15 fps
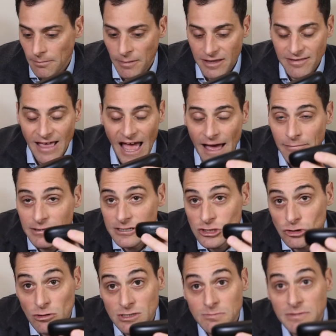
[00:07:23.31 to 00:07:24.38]
my tablet
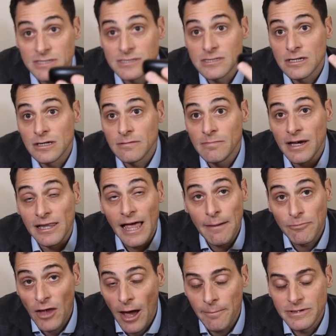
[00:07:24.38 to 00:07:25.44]
is USB-C, my
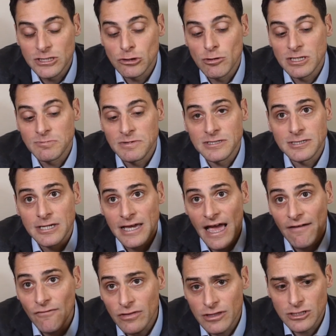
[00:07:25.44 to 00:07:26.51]
laptop is USB-C,
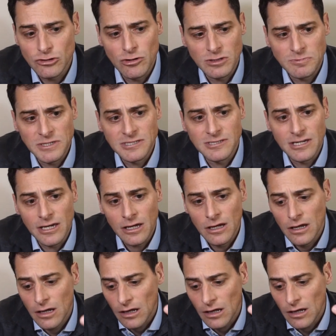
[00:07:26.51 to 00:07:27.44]
everything's USB-C.